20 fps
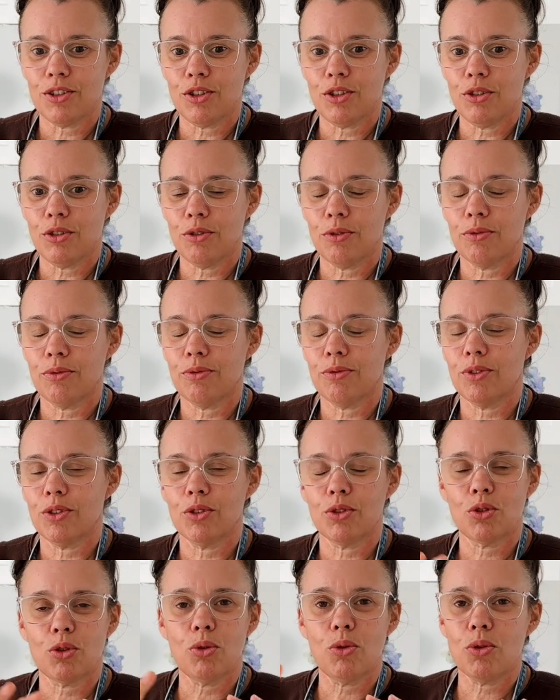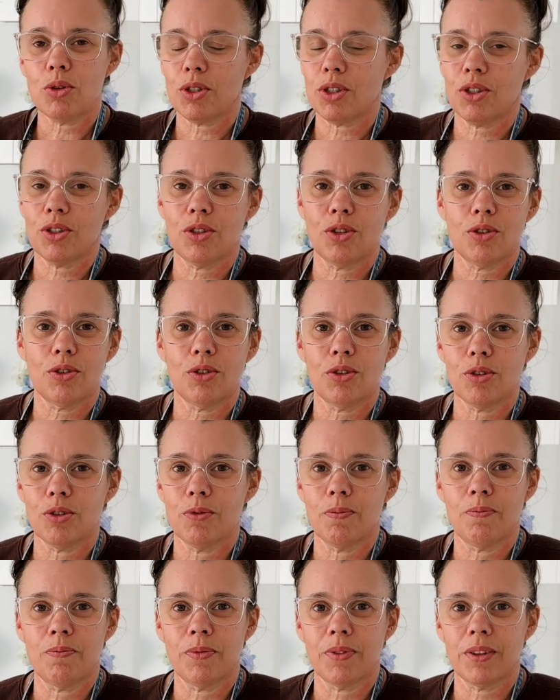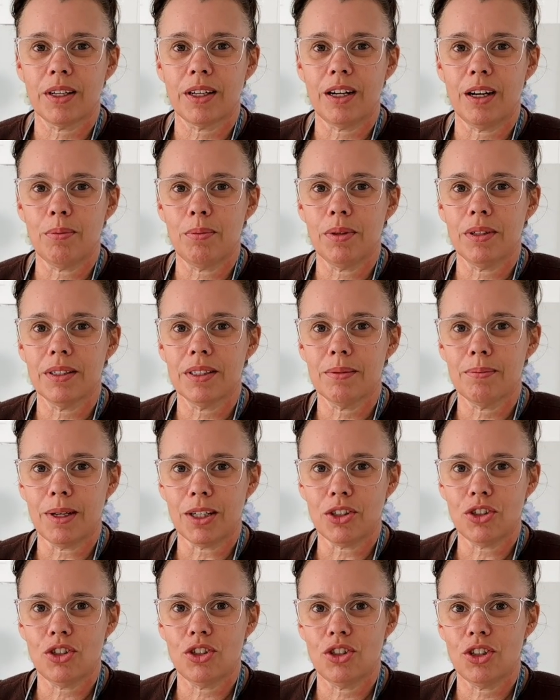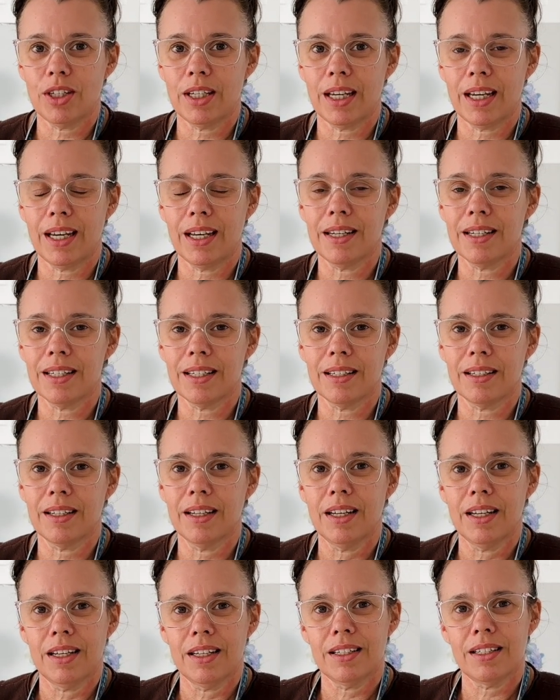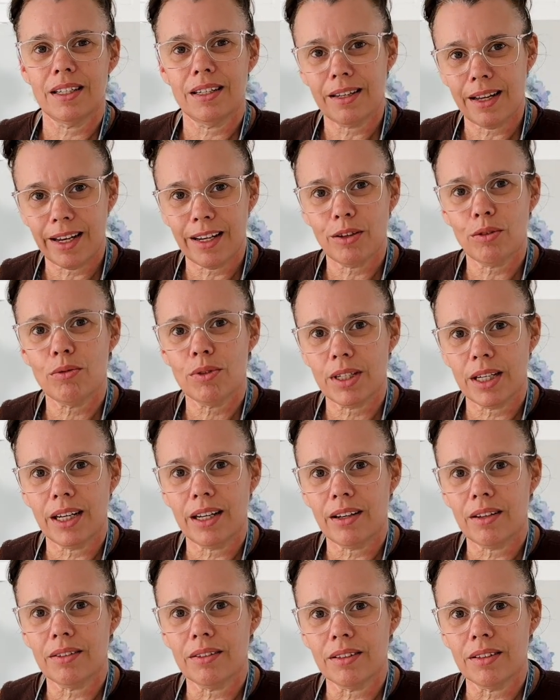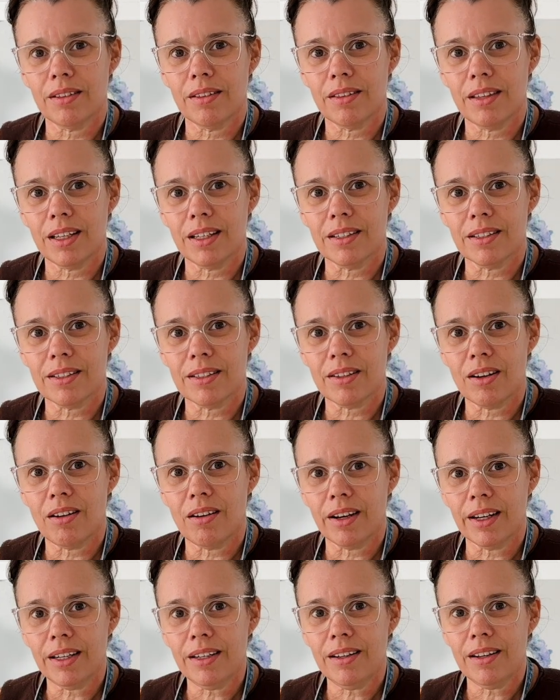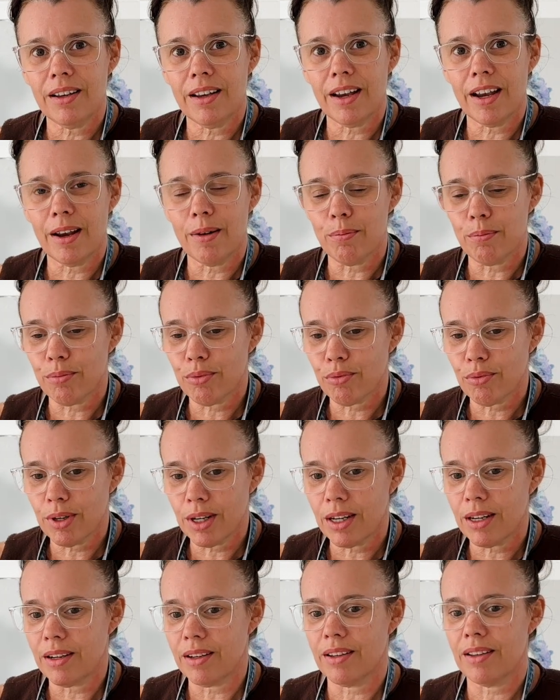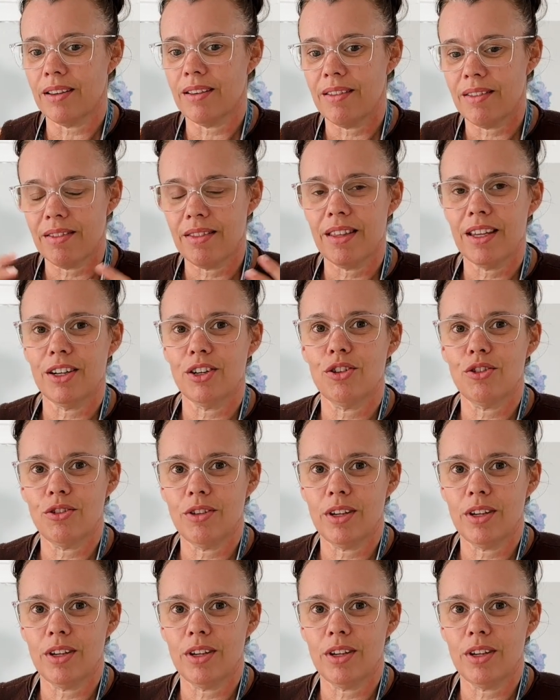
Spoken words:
You've talked to the couple as much as you can to nail down their design and bring their